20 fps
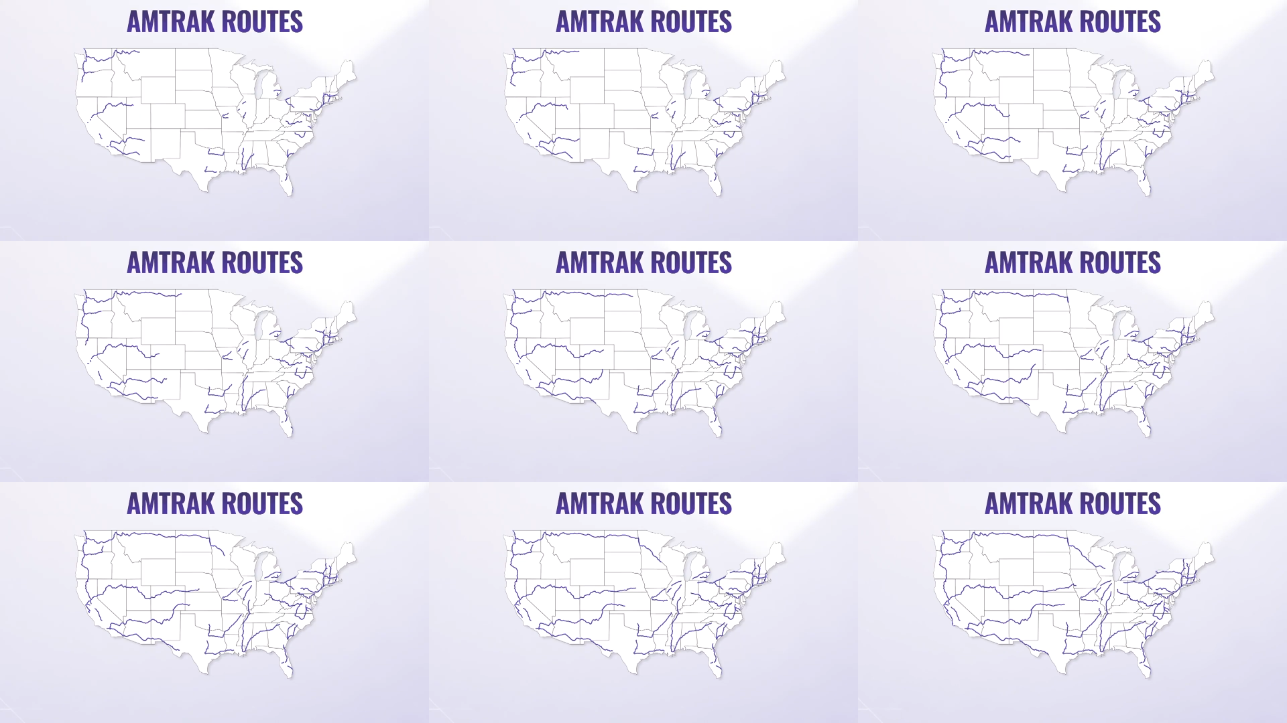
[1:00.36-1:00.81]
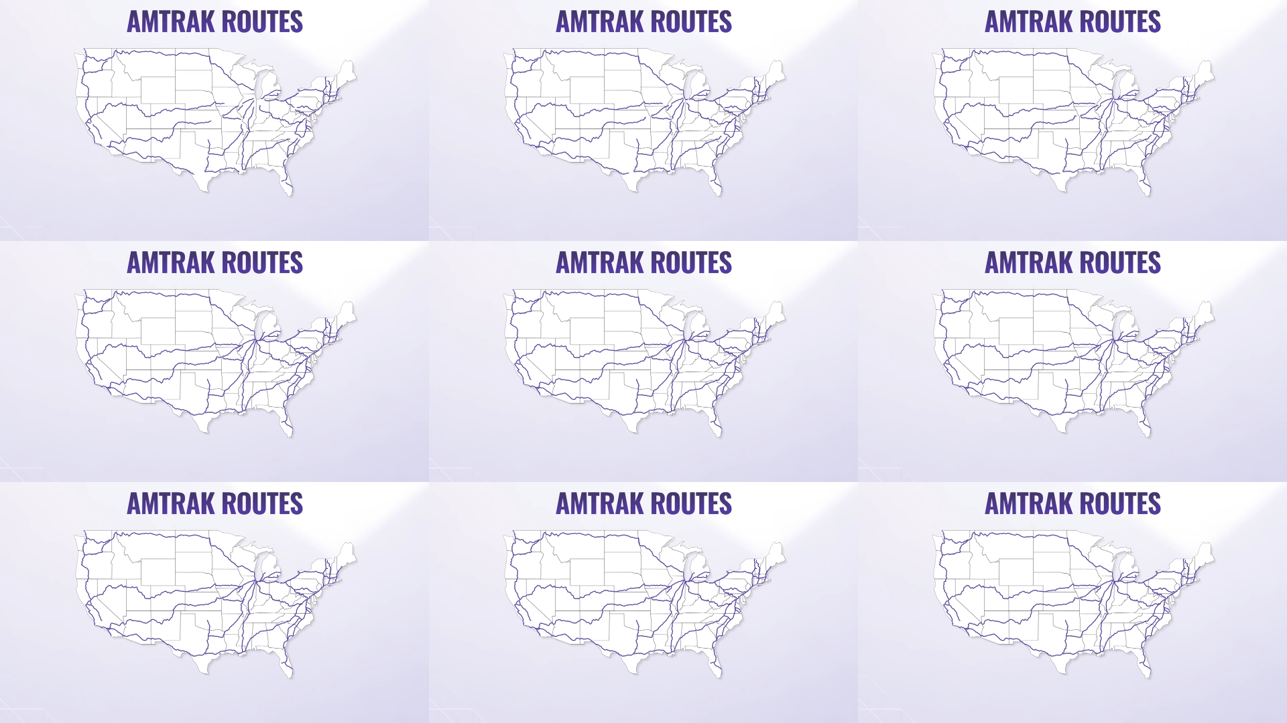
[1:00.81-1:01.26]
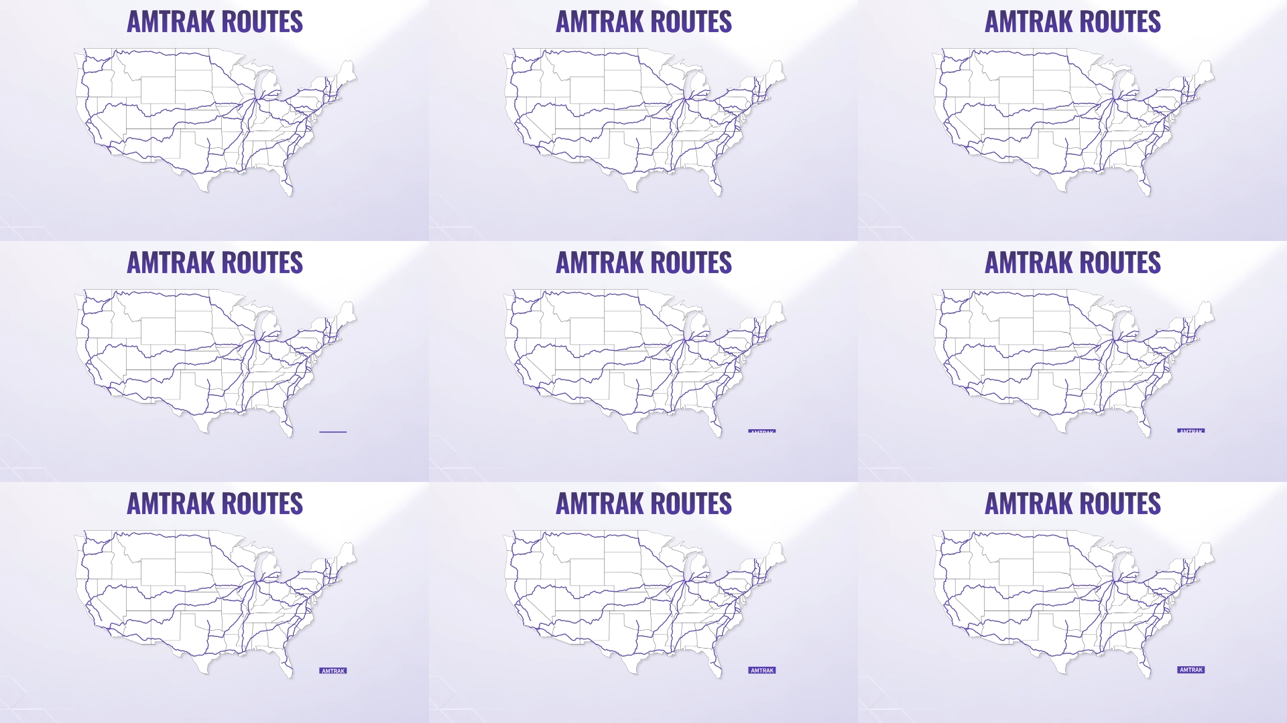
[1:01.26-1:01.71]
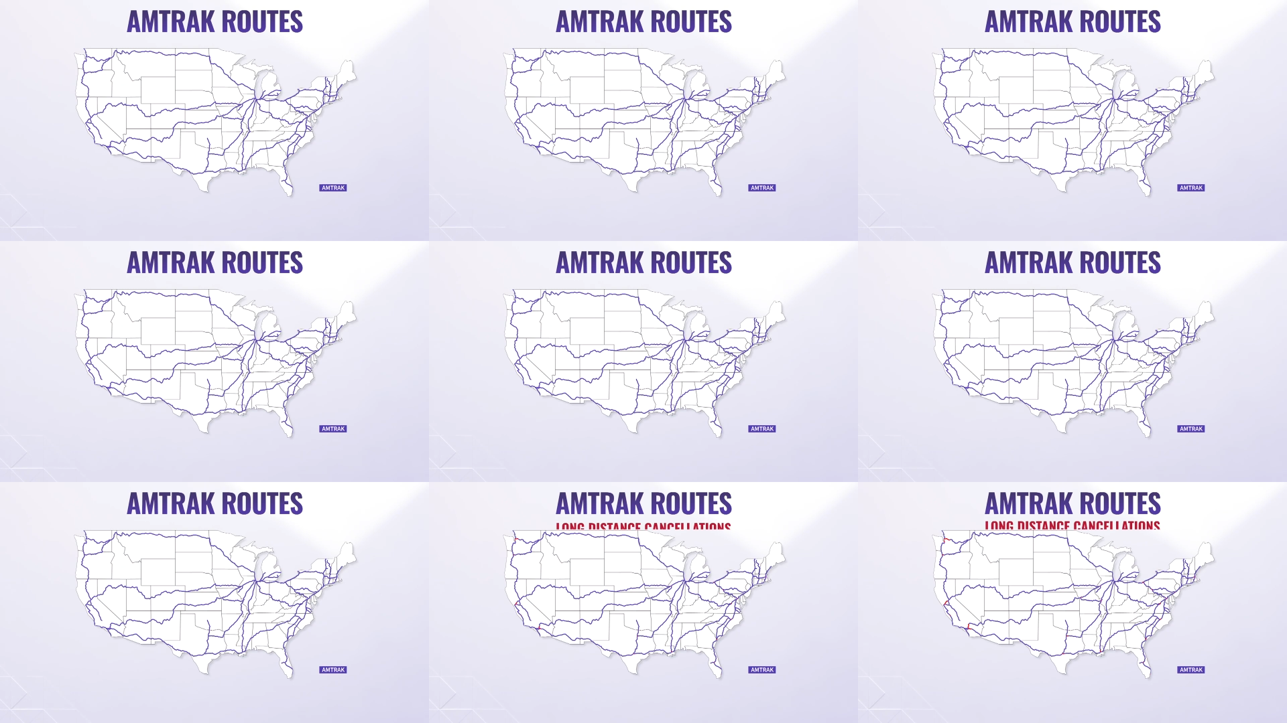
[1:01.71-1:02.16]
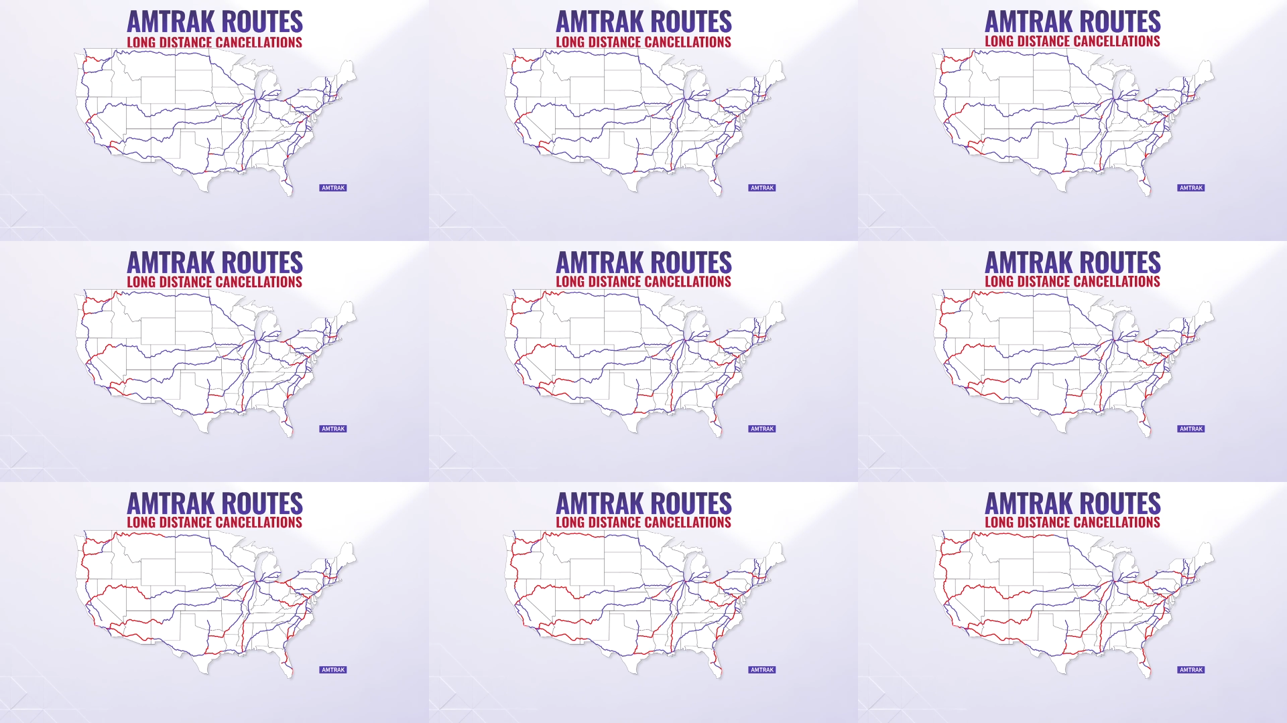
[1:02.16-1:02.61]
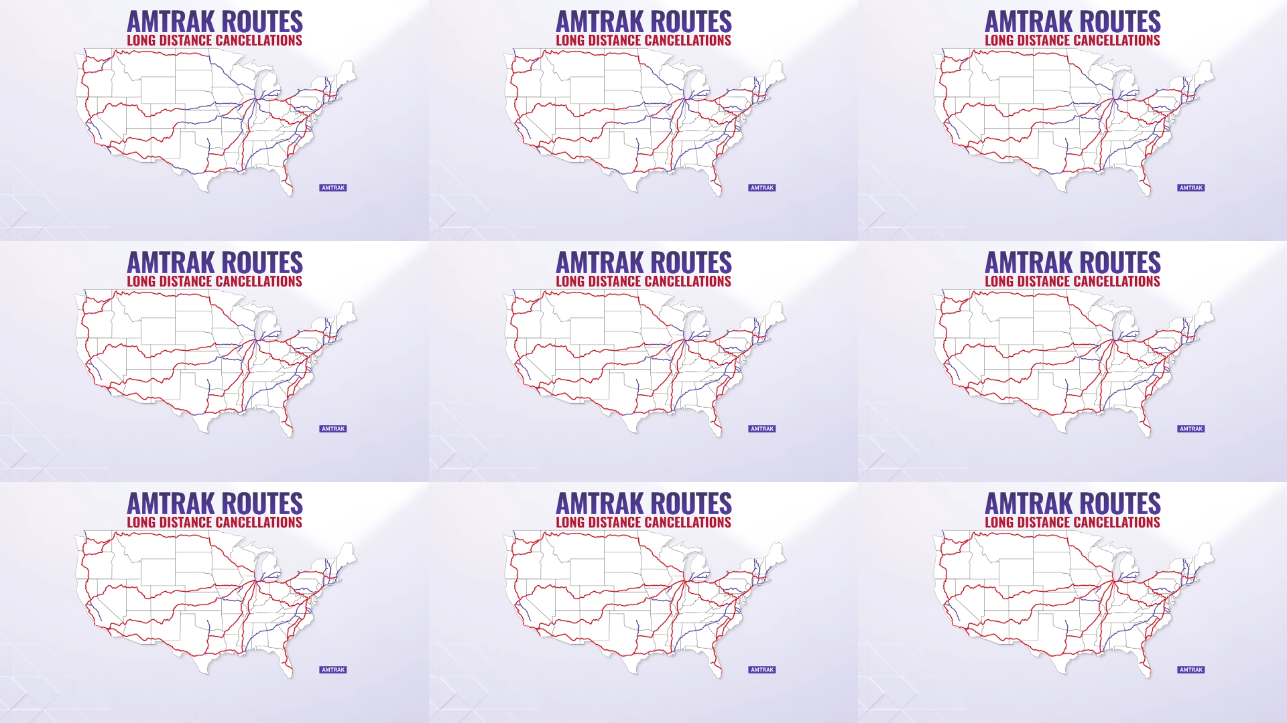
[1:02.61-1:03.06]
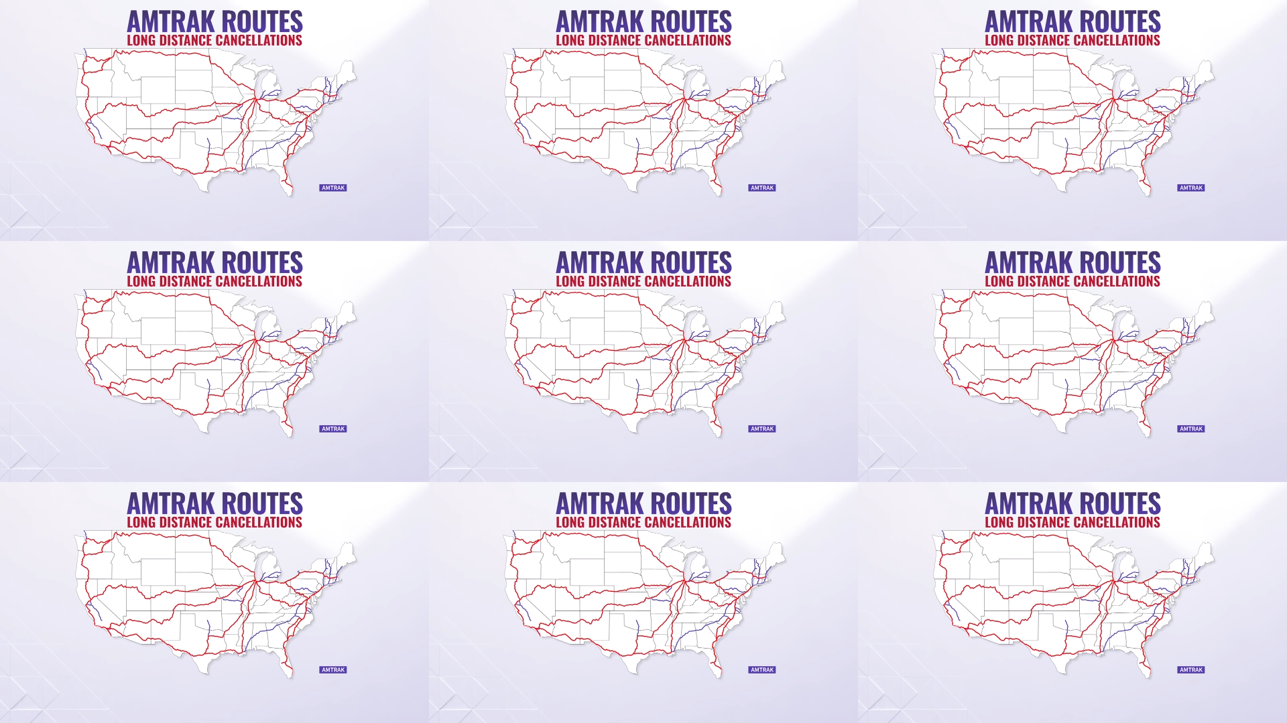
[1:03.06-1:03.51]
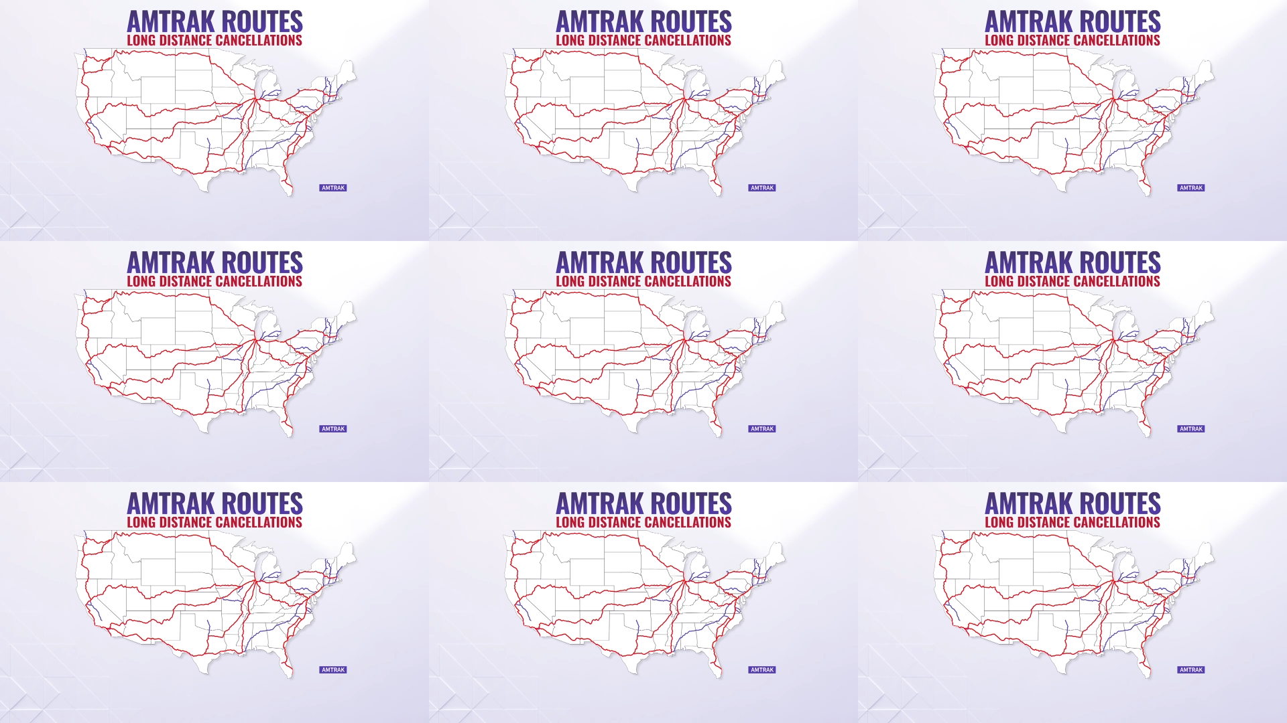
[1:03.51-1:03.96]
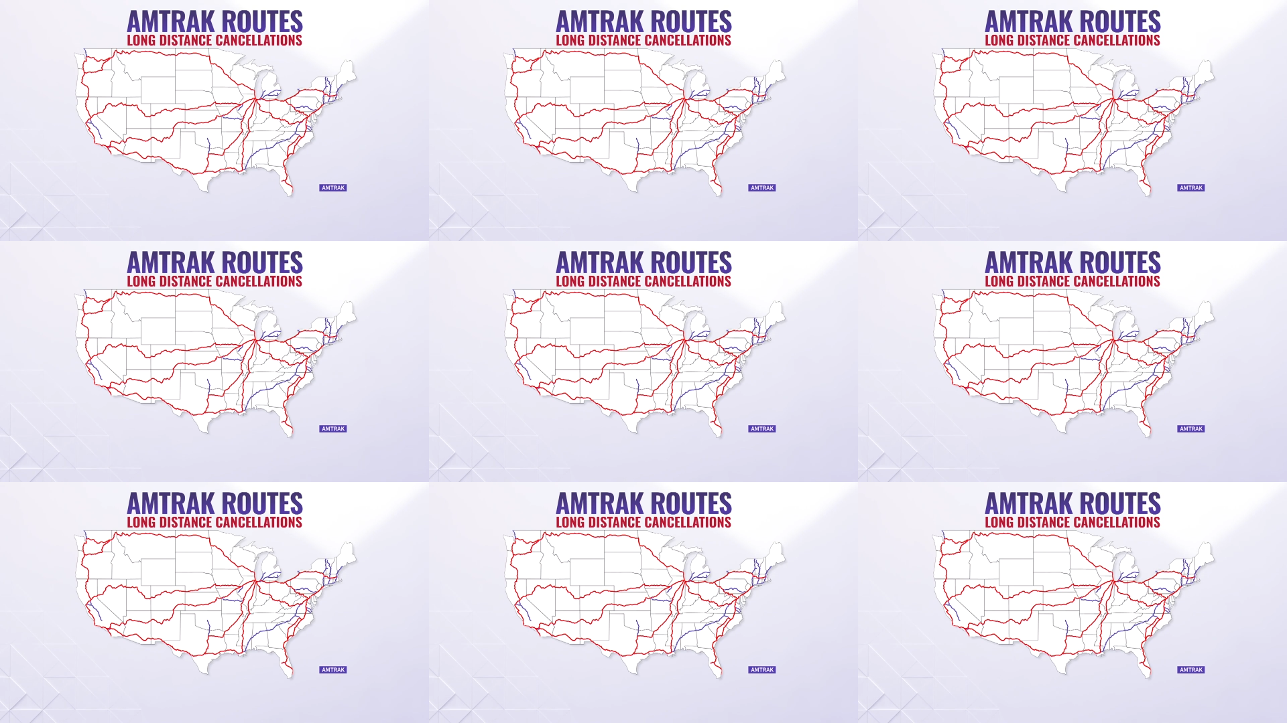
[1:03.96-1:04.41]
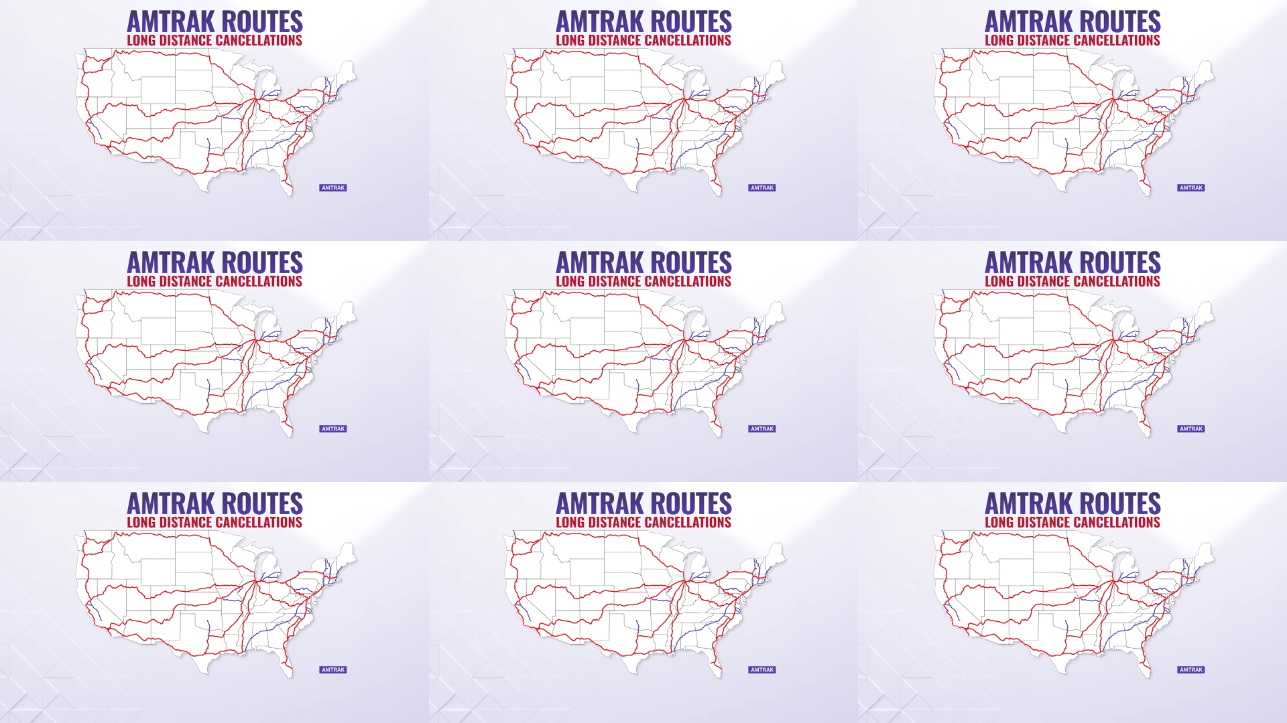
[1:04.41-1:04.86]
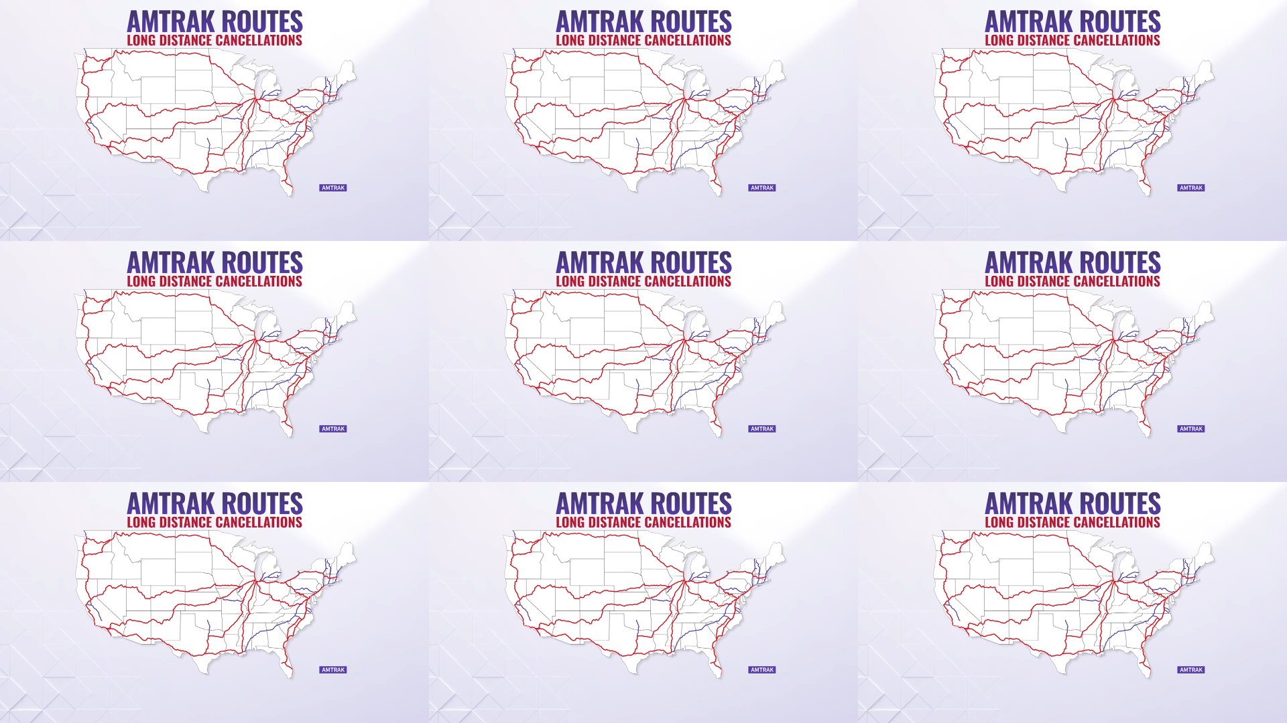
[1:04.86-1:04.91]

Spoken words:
[unreadable: no face in view]